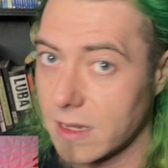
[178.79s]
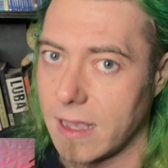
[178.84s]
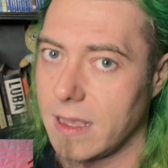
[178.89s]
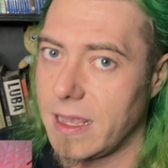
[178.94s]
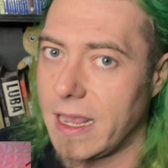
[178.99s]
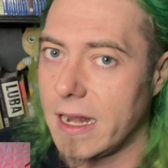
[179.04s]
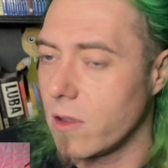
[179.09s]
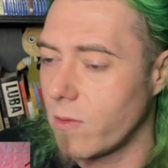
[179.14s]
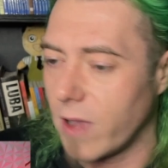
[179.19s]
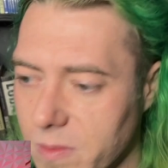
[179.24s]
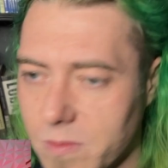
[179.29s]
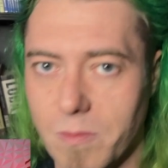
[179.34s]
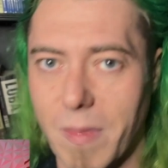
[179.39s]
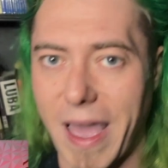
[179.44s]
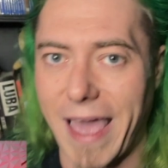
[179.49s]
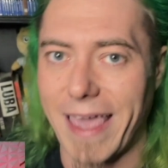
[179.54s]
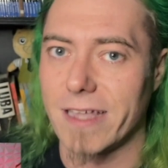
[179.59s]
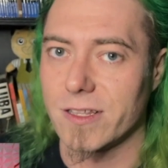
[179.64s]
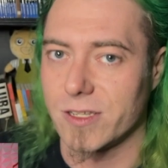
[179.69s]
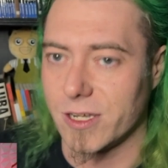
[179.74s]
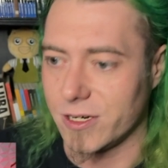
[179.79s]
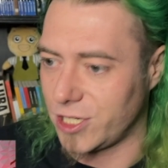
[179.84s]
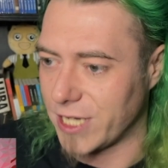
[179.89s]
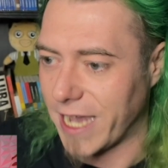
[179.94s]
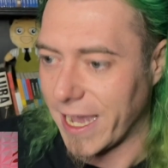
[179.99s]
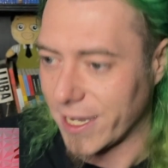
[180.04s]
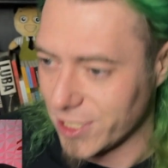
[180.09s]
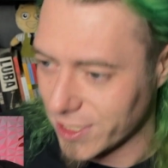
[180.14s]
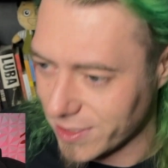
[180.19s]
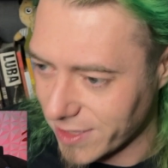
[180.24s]
Anyway, my
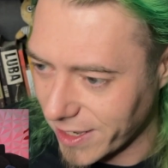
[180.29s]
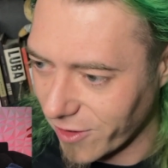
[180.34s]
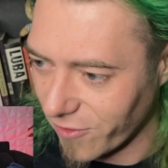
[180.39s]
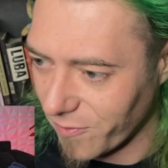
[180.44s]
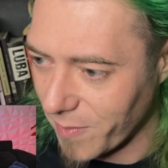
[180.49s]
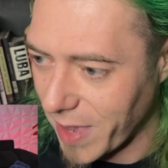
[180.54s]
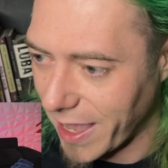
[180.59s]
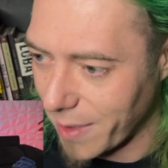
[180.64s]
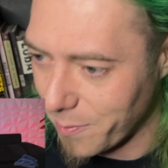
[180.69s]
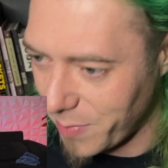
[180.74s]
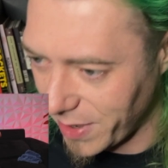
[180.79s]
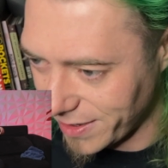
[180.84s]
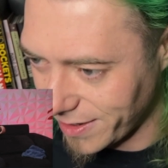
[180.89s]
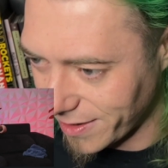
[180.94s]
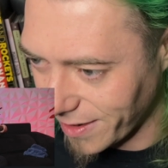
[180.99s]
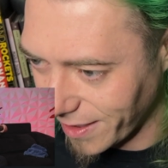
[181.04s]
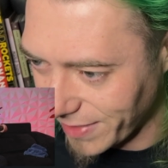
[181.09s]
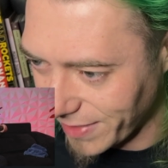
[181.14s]
interjection there of my opinion on